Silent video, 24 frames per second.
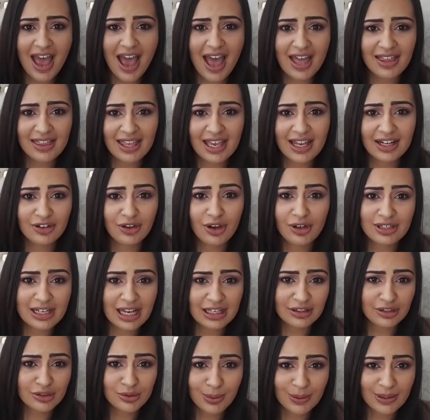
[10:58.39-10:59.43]
and then go
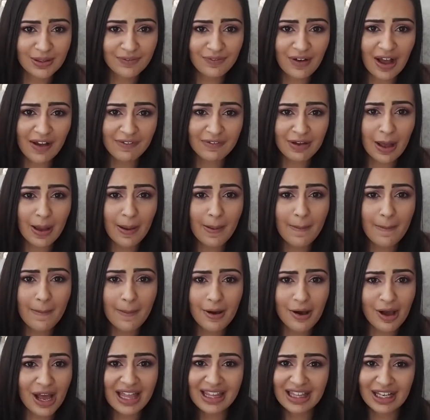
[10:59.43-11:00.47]
down to 25
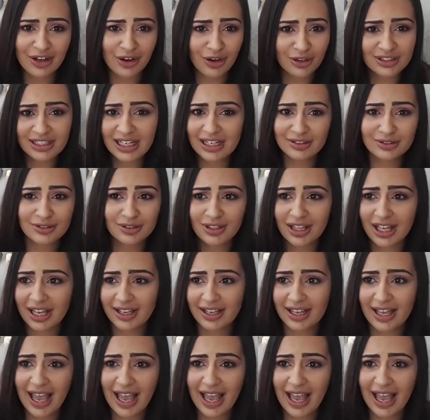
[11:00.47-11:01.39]
and then go down to like